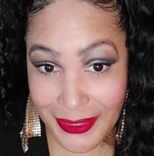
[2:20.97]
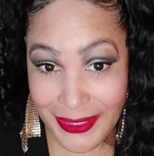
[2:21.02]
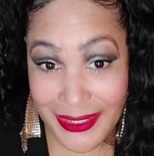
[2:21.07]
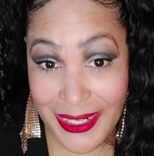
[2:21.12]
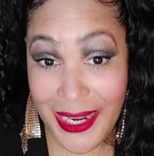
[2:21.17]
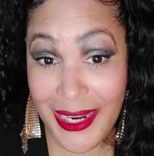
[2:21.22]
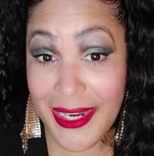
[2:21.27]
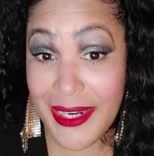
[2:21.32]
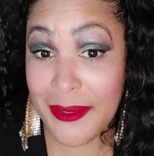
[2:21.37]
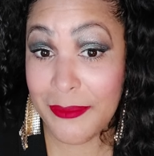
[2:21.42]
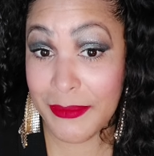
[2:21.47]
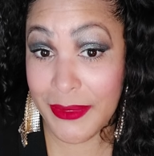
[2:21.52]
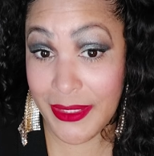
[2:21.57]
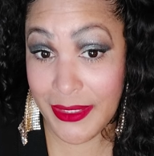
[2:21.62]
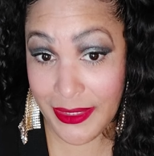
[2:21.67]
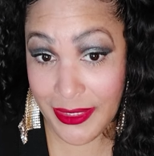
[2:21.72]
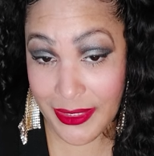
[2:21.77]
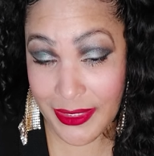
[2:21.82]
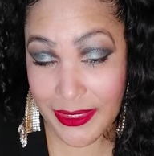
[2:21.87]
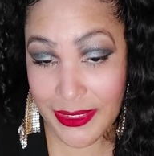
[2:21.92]
and I am
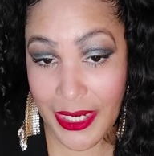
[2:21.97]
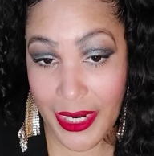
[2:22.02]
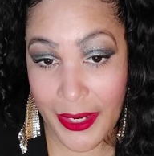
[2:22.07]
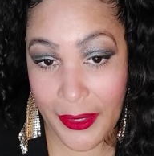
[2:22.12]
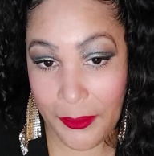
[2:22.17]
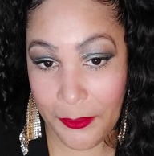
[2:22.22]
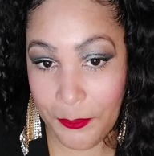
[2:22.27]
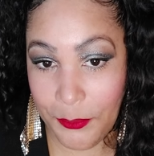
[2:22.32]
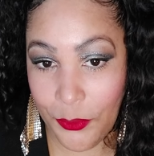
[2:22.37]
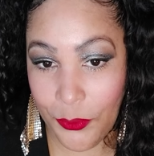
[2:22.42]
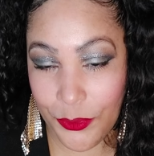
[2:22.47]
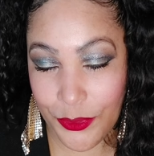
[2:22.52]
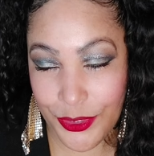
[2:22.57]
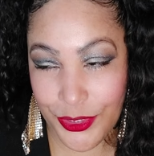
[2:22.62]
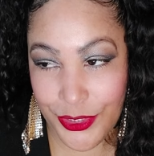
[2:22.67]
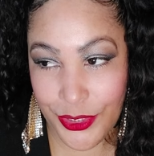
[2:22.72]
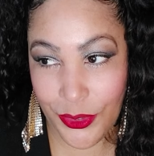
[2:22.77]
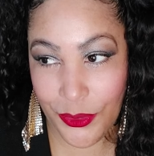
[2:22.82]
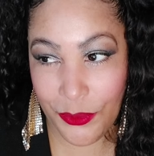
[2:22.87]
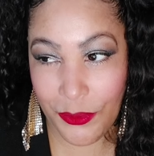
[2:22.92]
into style more
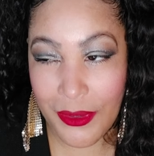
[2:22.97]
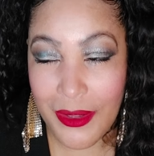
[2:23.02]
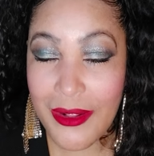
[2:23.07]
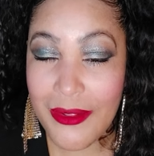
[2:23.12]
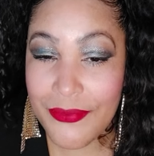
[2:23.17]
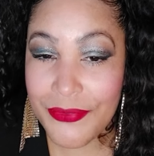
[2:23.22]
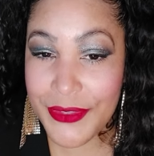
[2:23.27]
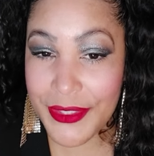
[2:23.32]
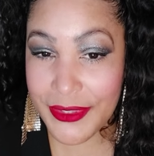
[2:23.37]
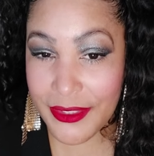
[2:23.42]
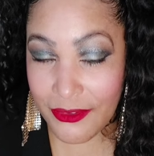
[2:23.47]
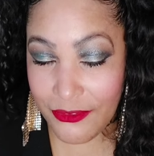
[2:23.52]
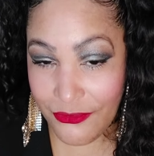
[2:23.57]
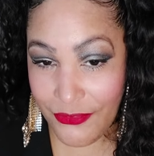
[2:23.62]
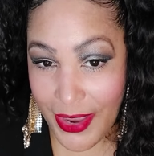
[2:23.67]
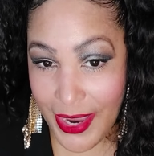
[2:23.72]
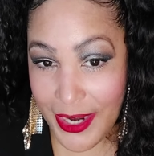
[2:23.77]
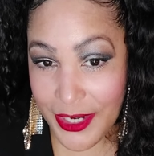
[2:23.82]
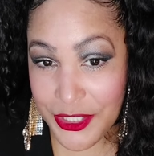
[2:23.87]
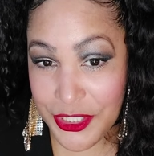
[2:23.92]
so than the
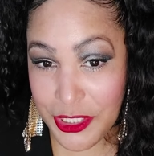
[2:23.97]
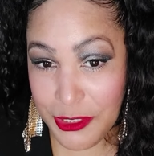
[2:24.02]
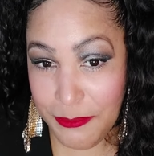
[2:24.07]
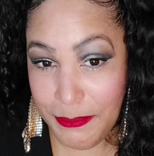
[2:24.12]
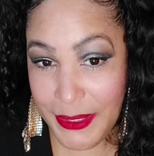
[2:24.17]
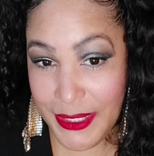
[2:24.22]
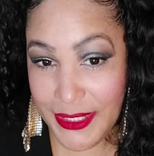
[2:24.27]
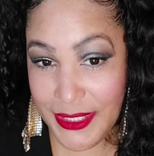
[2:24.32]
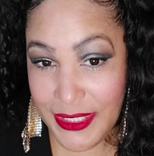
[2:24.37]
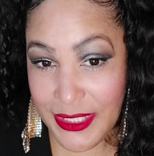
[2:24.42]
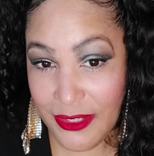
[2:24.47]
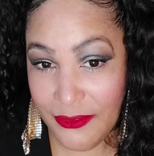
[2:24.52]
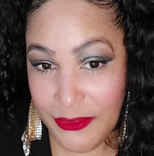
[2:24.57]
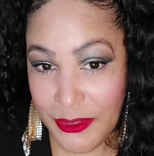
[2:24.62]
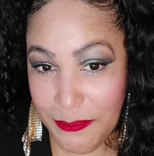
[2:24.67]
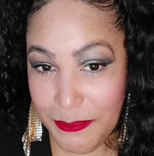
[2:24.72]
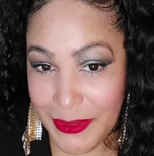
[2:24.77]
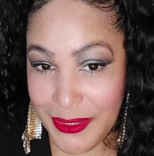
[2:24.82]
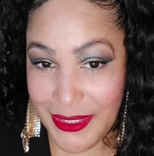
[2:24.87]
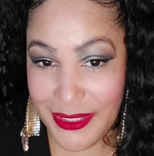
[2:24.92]
fashion piece of
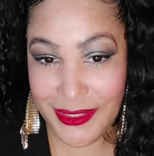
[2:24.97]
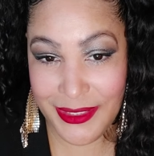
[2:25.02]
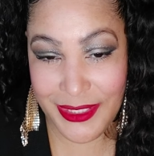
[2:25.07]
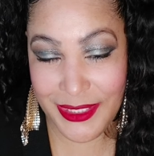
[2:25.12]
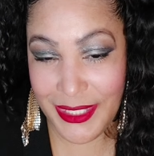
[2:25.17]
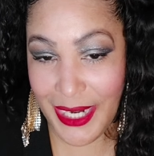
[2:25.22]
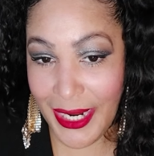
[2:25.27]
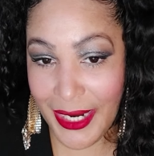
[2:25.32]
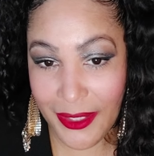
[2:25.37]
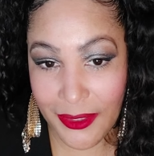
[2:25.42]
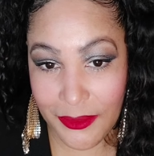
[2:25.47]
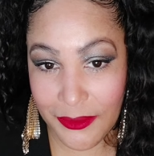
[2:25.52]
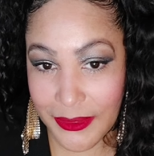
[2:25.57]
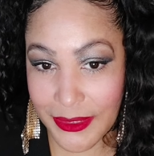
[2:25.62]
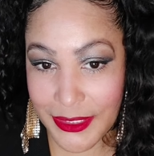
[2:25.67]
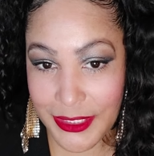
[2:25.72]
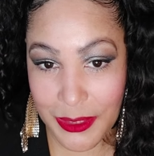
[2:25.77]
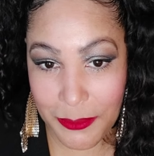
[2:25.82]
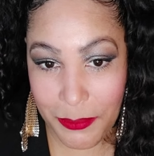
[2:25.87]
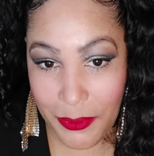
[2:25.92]
it, but
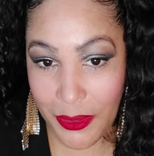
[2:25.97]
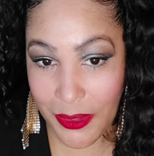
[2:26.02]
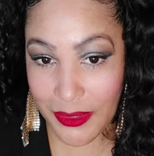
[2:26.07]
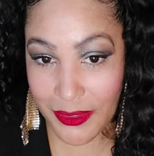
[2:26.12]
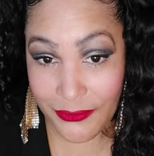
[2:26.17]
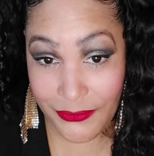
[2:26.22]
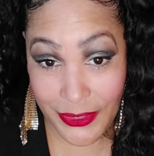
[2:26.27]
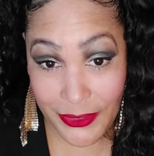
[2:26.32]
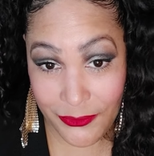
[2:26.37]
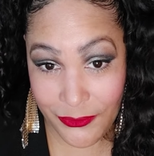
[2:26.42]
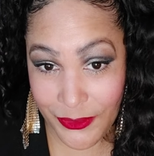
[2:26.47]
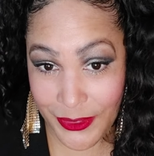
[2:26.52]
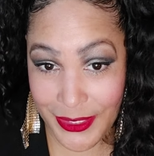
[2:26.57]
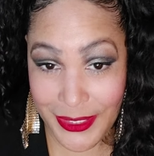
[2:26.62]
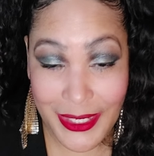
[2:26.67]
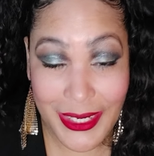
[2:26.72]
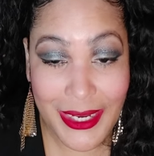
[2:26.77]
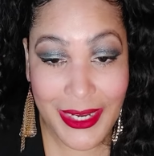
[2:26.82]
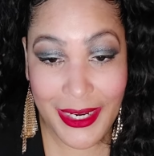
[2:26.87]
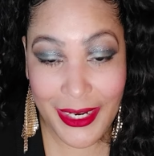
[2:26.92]
style is a part of
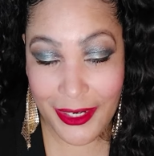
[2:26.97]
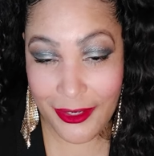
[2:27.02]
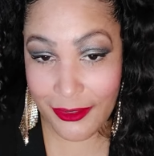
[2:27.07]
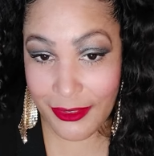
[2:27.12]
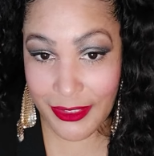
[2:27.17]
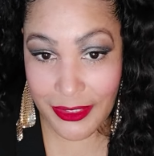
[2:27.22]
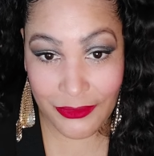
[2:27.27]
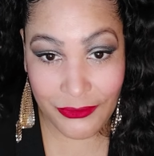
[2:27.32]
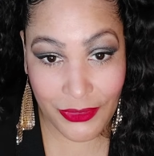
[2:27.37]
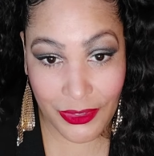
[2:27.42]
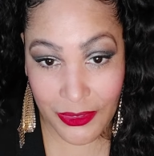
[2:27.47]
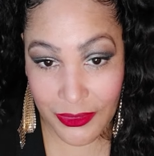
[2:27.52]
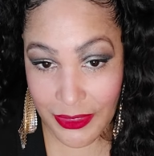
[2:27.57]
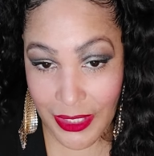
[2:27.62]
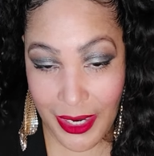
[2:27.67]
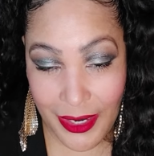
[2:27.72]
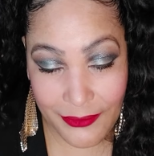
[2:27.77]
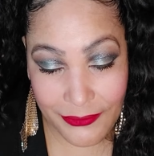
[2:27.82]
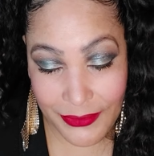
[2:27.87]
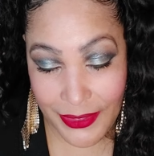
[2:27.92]
every area of our
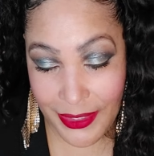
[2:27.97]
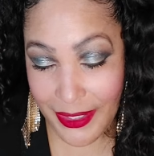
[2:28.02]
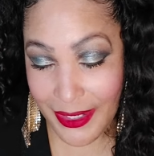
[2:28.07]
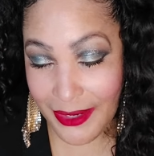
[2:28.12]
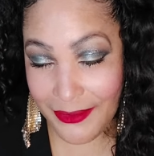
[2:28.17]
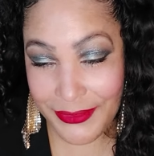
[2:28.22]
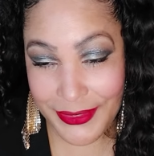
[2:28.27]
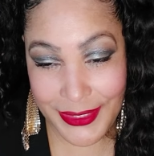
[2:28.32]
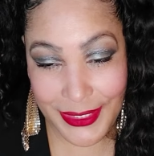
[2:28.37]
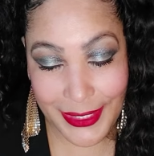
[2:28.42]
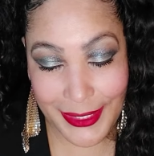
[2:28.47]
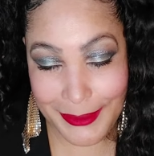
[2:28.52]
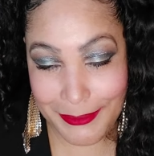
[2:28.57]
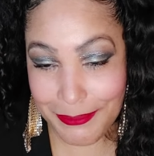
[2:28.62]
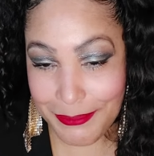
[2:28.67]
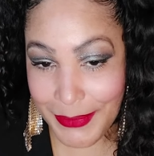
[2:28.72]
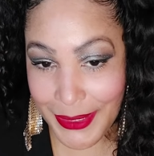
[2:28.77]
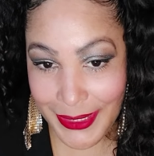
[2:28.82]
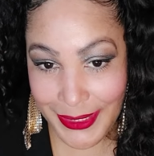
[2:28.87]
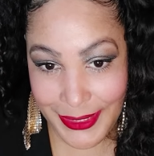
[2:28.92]
life, like I've said
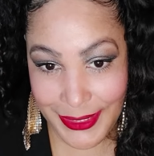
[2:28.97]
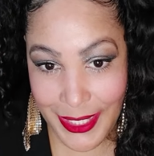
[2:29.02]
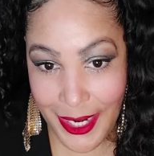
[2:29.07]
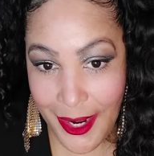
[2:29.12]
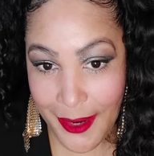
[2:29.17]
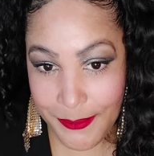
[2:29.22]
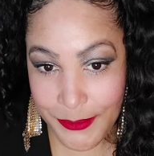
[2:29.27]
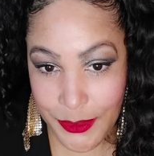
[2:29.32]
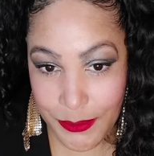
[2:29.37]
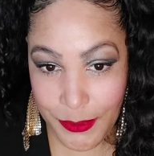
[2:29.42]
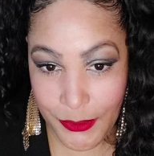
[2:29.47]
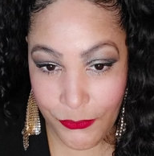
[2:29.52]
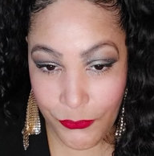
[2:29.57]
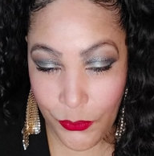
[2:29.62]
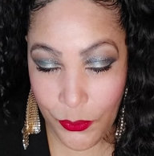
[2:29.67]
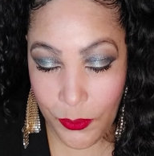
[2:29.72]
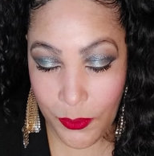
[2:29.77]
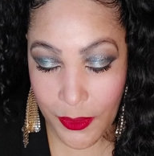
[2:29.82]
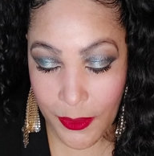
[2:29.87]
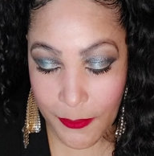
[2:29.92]
many times
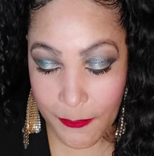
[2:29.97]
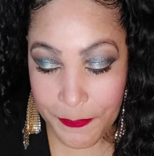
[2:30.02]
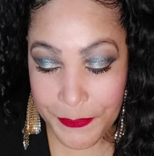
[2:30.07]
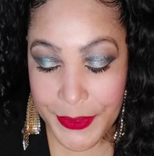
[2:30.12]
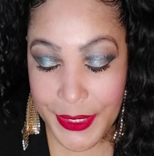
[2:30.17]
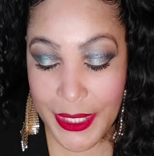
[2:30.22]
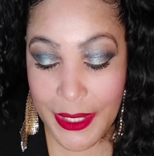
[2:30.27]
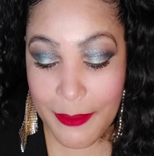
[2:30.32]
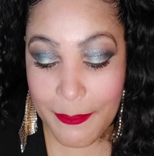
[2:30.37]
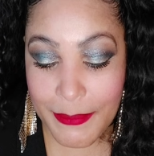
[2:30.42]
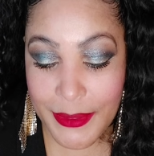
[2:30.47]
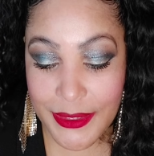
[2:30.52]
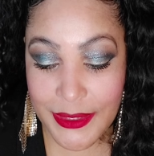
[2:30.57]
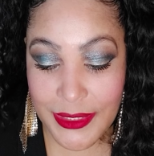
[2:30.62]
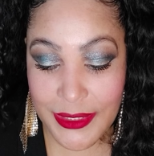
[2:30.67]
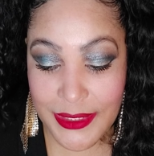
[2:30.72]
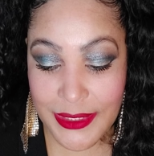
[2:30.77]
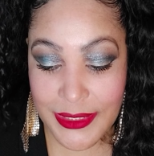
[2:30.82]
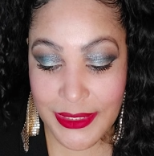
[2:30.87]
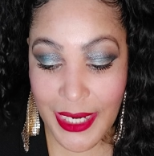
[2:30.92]
before. But
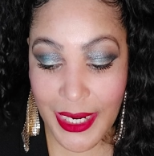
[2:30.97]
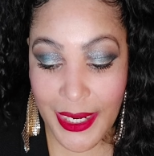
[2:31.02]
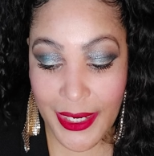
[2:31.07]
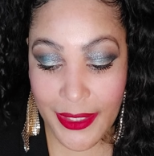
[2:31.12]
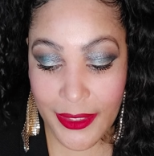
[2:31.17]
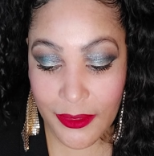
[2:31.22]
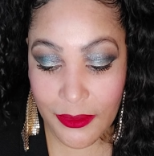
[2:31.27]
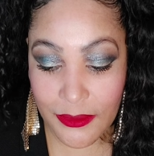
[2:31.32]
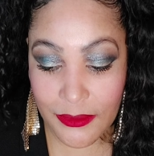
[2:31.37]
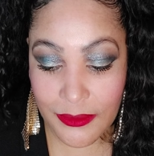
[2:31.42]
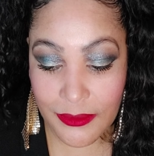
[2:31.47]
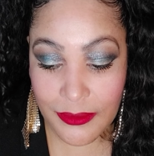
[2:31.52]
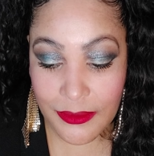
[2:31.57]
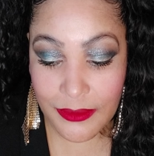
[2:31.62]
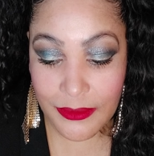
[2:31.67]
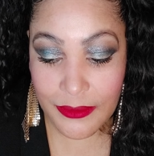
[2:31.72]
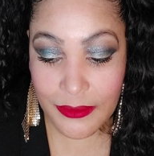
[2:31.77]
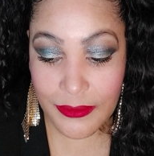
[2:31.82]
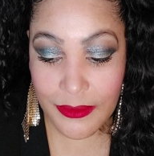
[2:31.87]
the style